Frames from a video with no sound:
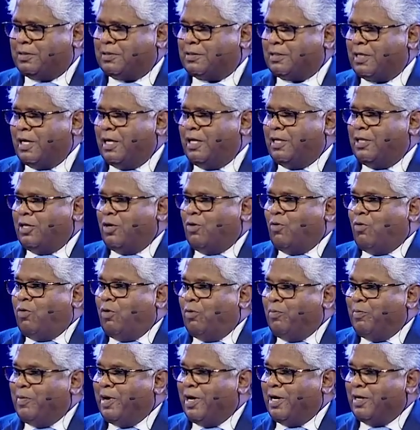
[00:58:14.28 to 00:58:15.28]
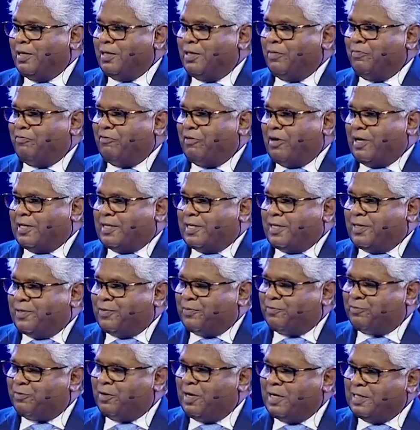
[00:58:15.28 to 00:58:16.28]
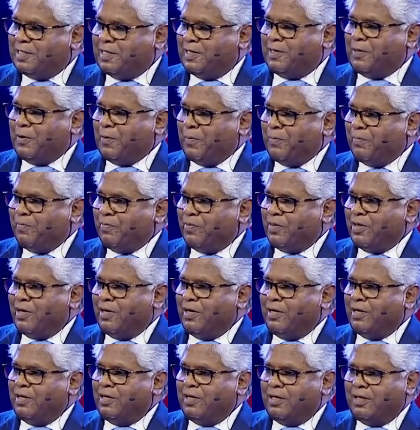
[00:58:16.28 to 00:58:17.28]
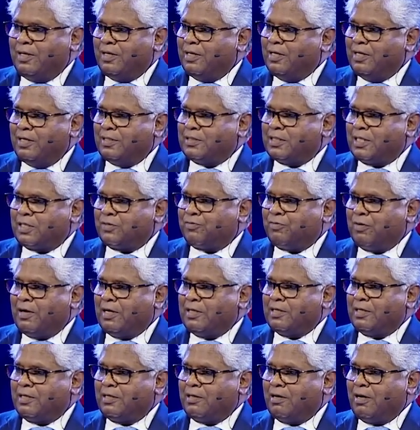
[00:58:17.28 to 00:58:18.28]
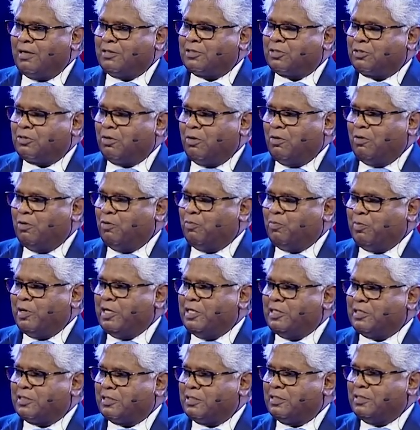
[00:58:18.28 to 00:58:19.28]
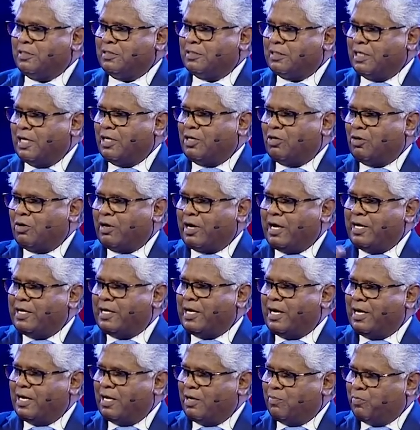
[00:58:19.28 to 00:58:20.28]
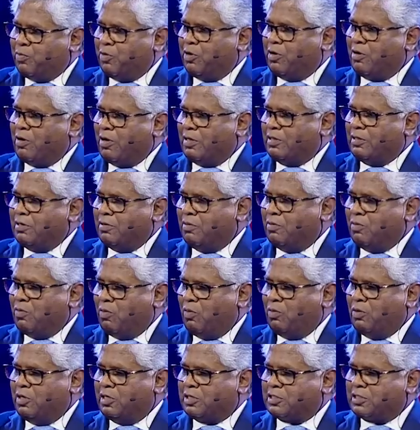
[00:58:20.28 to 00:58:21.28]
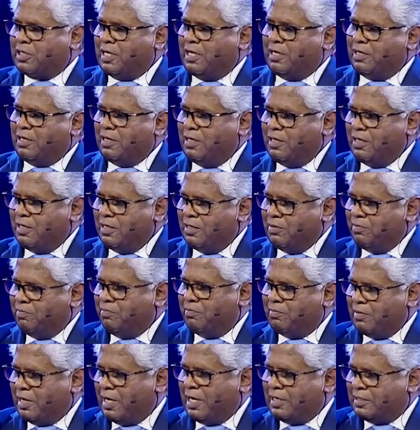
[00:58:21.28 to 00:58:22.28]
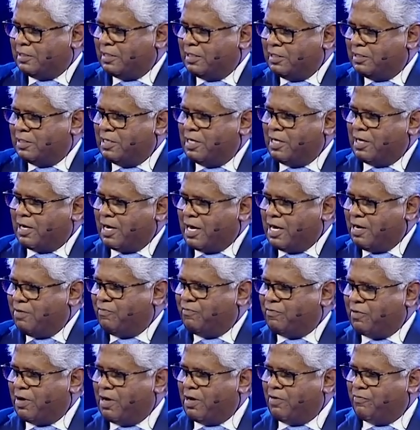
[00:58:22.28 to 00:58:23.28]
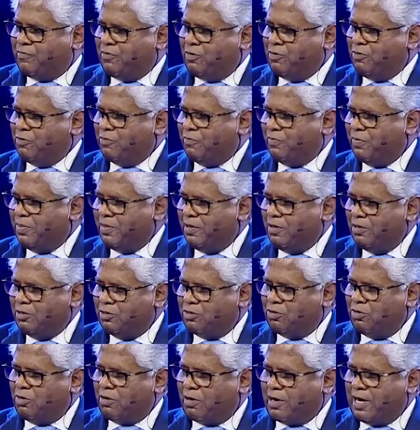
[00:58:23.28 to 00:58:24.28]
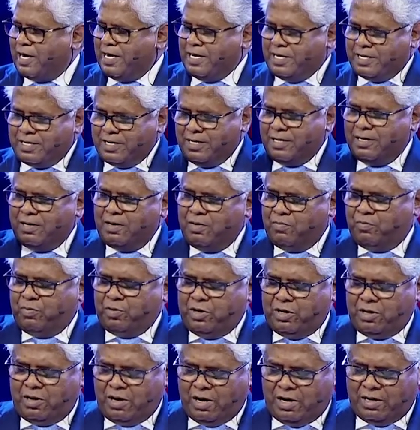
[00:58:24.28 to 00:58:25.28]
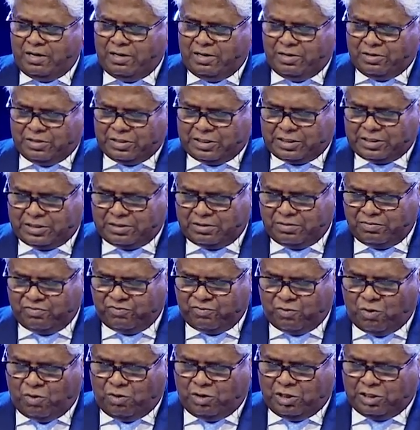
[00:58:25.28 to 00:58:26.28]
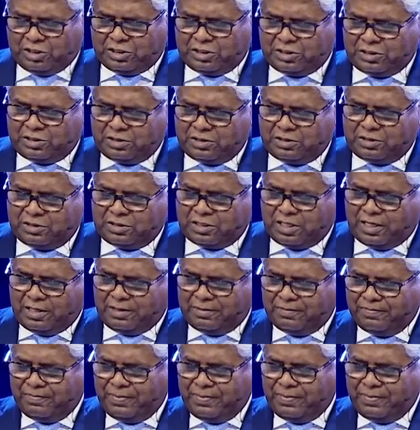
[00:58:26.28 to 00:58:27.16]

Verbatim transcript: telling the old man, the father, father, he says, Father, not so, please take your right hand and put it on the older son. Manasseh is here right in front of you, to your right. Put it on your oldest son.